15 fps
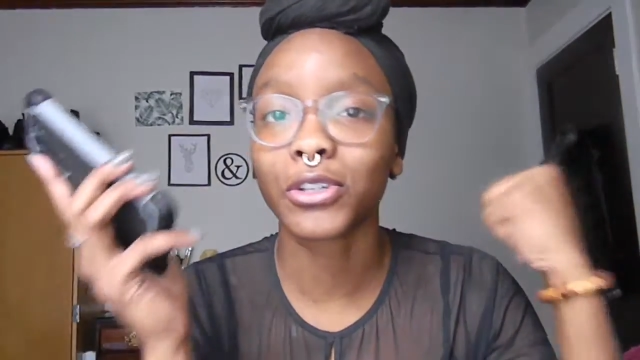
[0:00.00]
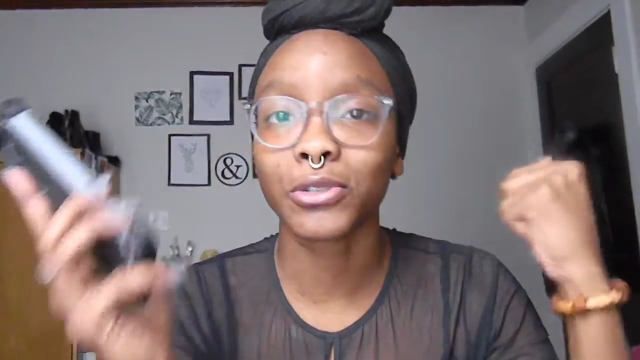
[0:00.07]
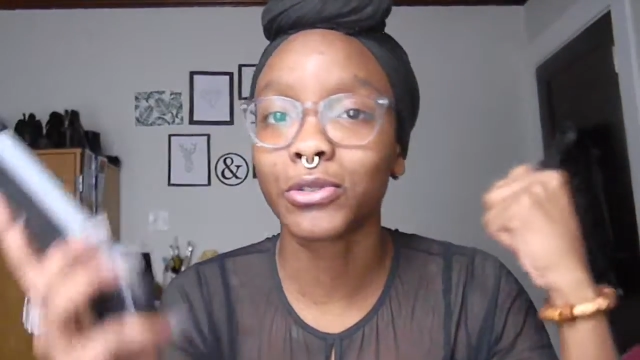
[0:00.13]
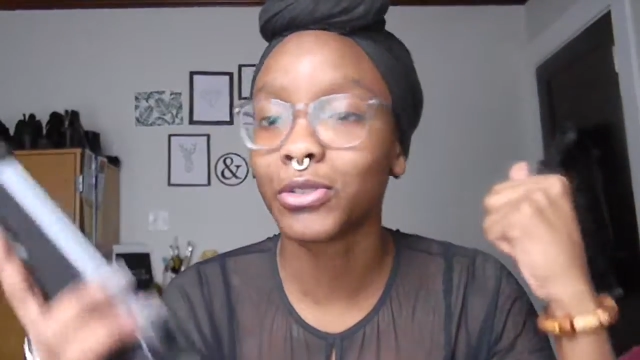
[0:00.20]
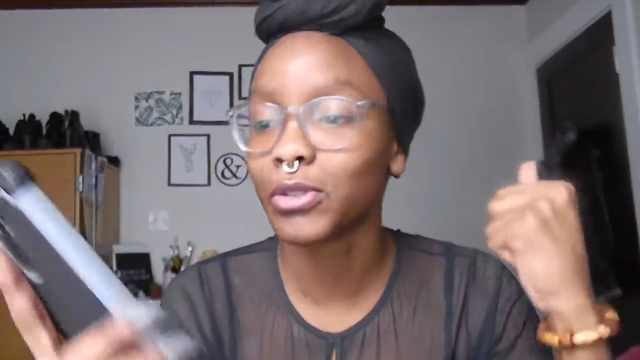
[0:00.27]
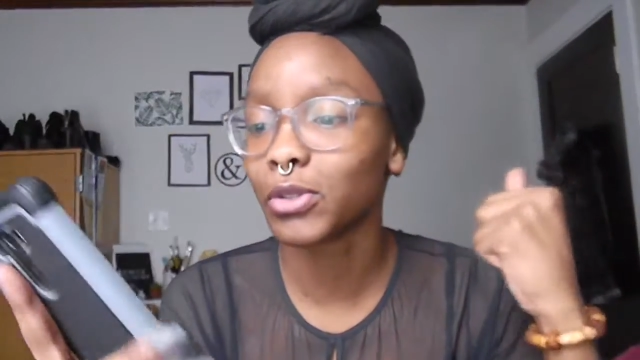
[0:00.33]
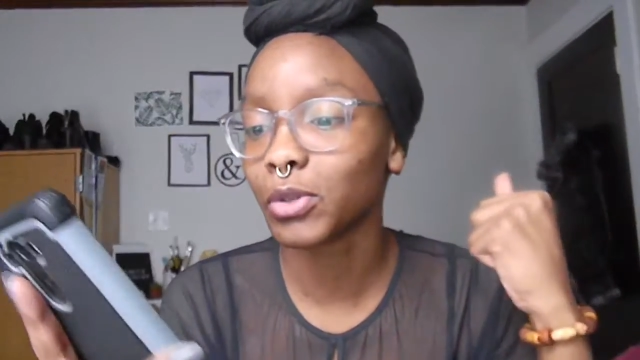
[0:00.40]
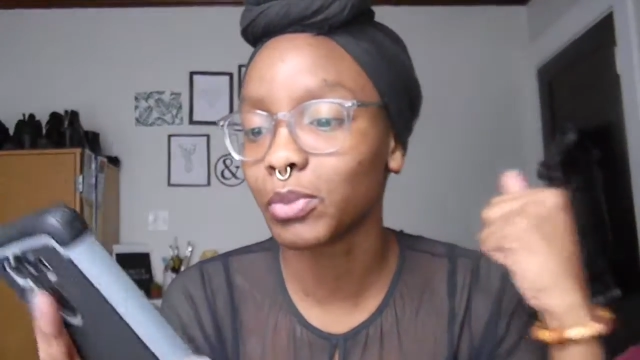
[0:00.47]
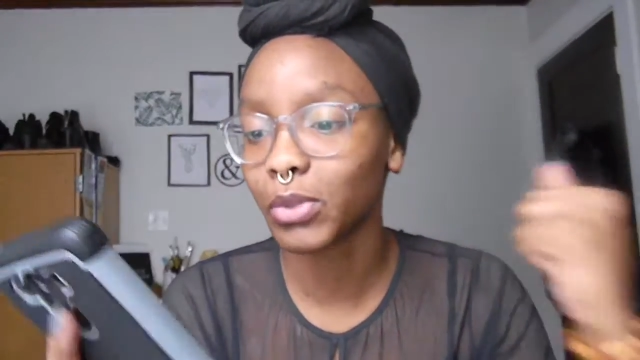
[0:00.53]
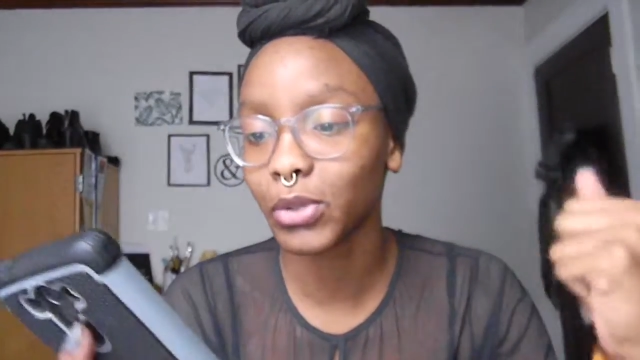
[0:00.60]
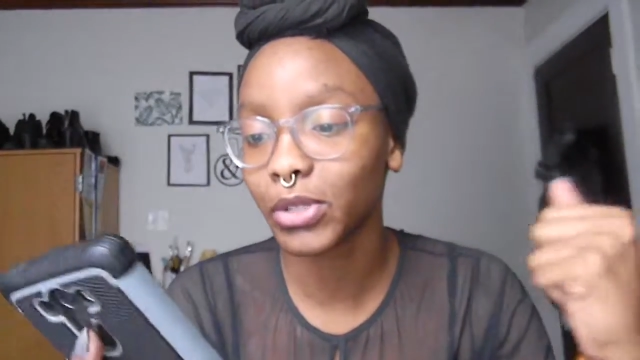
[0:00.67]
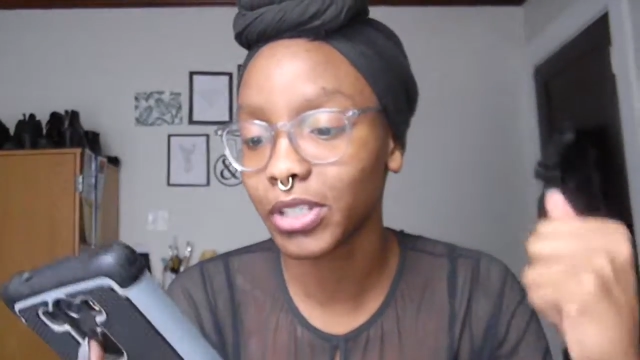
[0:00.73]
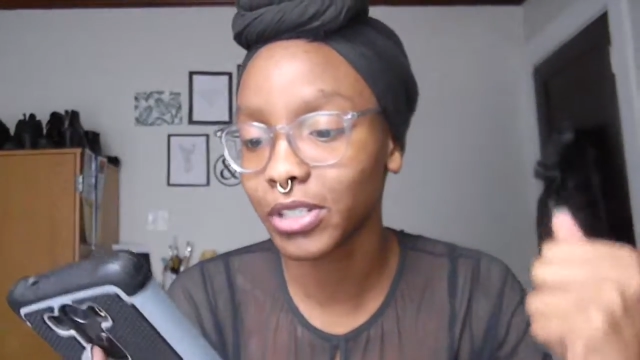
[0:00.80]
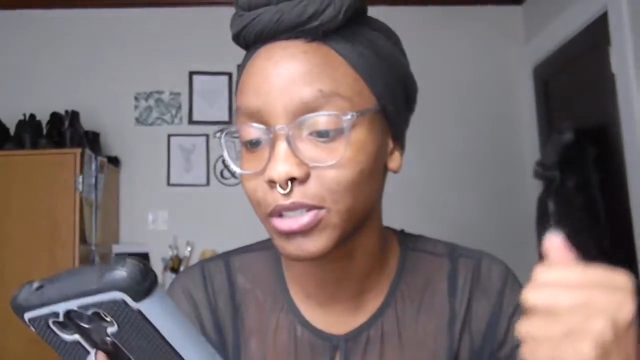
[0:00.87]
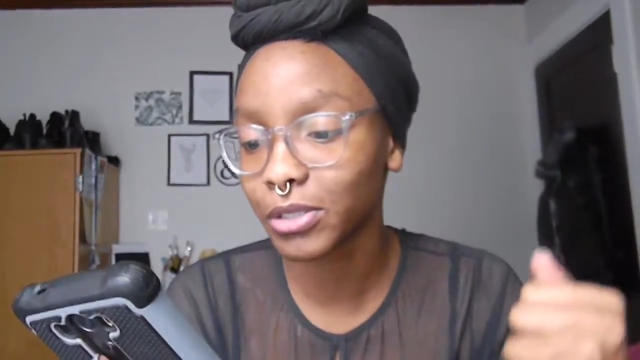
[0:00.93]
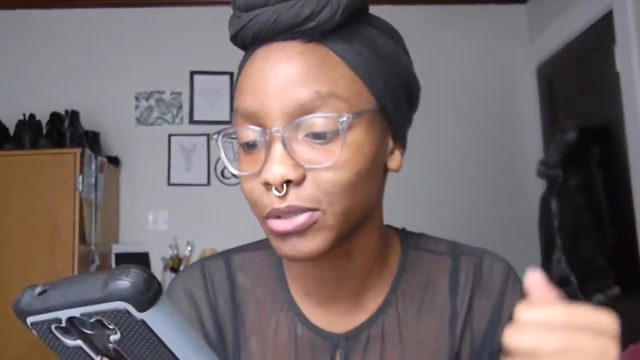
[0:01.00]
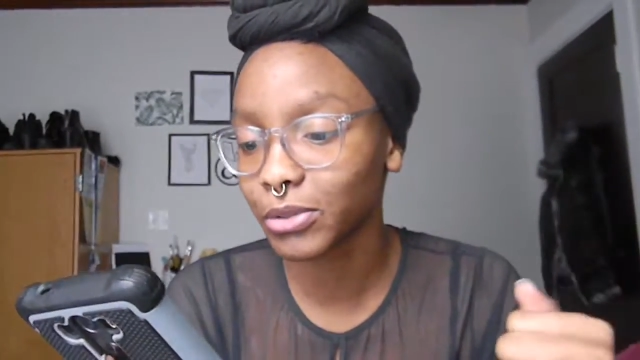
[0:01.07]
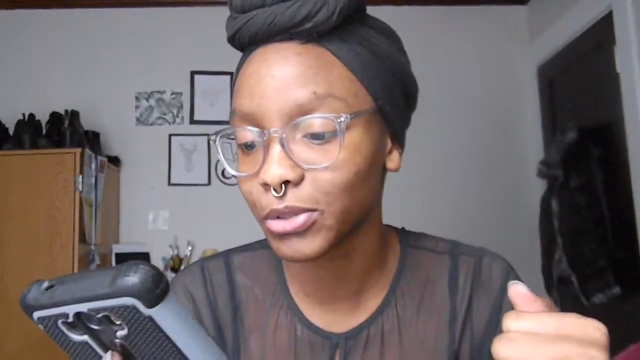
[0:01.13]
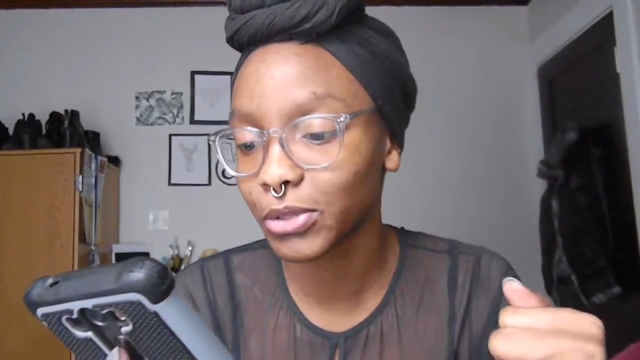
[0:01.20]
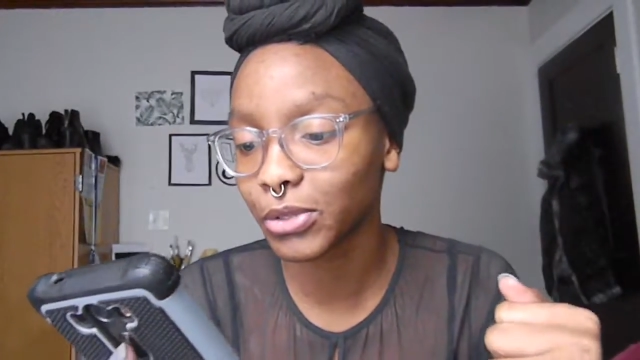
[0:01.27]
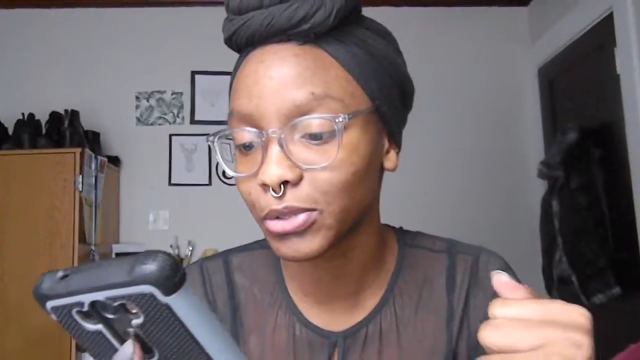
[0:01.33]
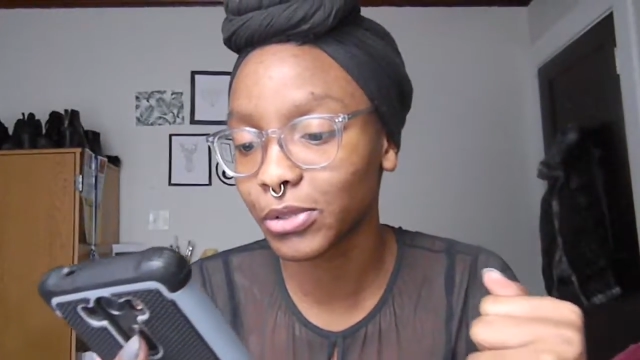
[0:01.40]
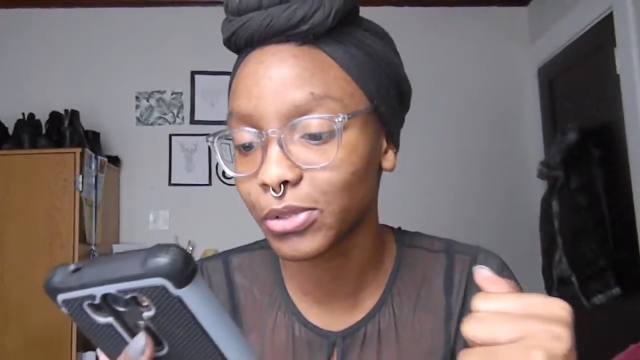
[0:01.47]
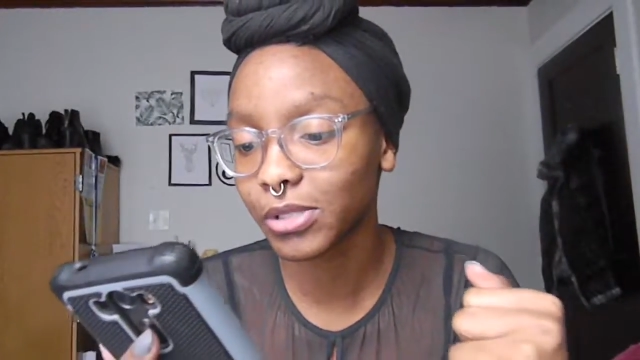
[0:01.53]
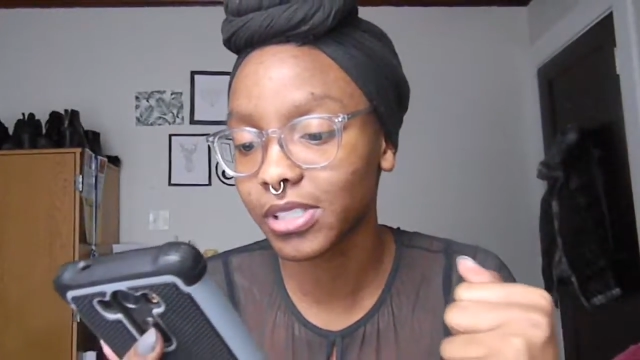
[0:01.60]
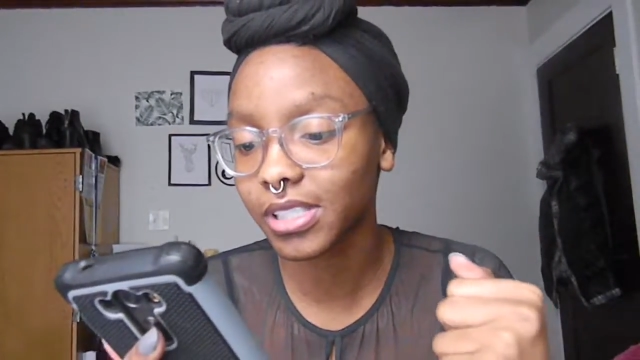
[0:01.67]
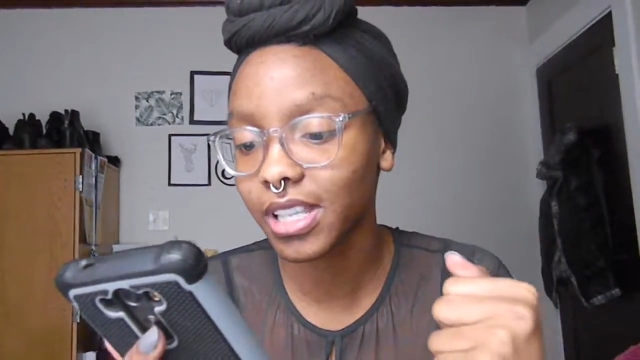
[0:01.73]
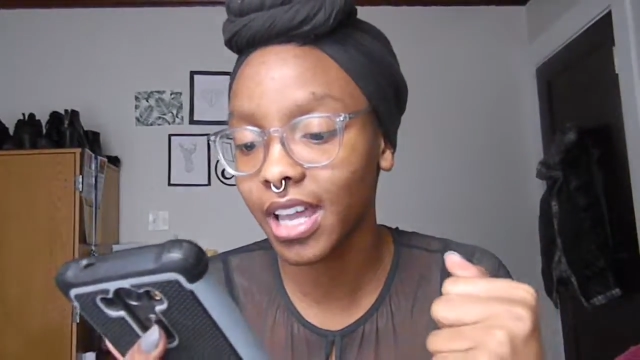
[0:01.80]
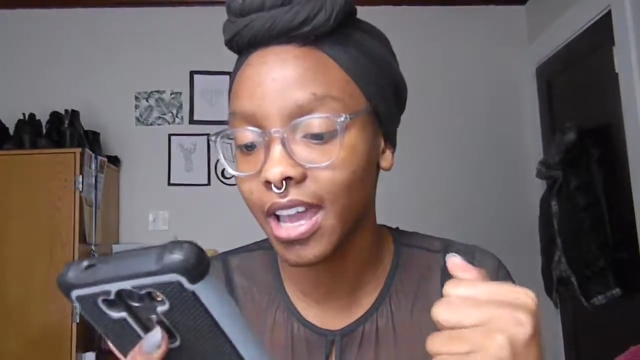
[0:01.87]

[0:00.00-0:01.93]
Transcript: YouTube beauty gurus,